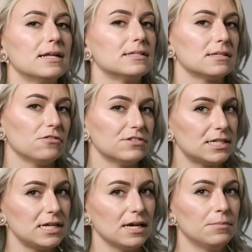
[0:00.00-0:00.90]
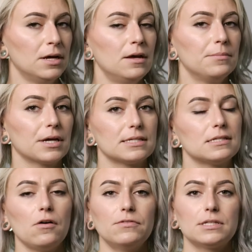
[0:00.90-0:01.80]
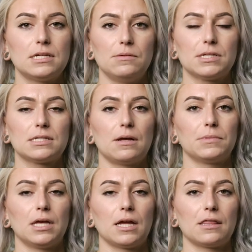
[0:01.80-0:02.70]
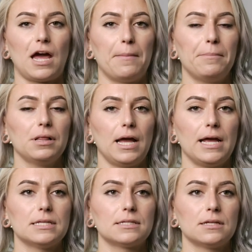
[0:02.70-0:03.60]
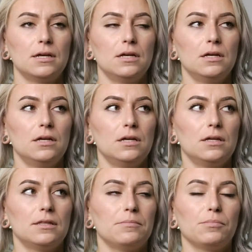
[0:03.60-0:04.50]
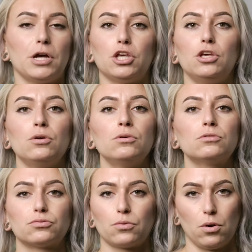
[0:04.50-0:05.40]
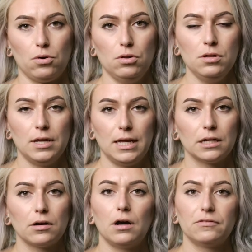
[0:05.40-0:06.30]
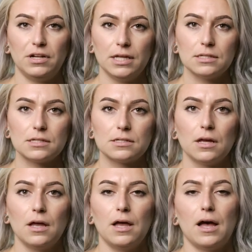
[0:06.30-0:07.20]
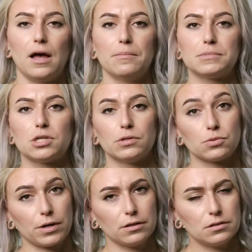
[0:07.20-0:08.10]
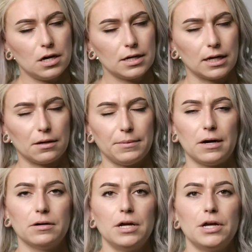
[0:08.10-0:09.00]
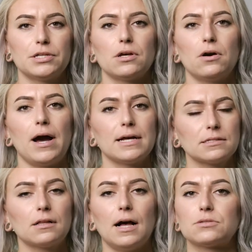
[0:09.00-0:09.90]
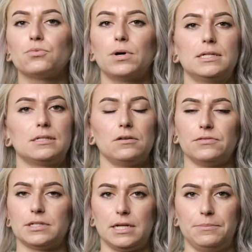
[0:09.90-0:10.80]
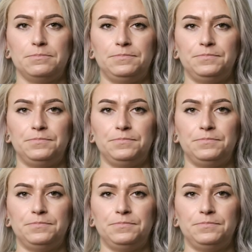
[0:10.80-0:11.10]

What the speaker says: and self-esteem, because self-esteem is something that plays a huge role in confidence, so it's worth talking about. So ask the class, what is self-esteem?